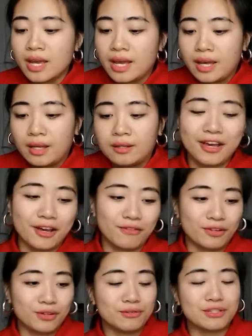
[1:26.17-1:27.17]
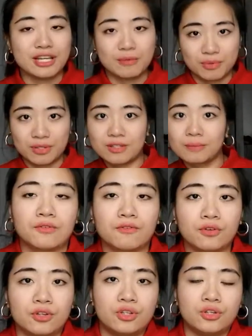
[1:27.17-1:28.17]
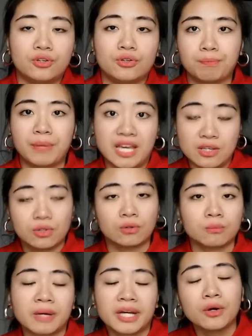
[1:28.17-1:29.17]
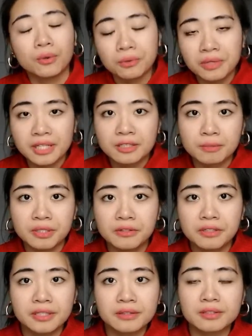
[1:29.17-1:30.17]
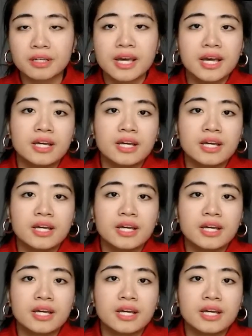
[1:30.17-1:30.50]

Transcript: And a few tips for you based on my own experience,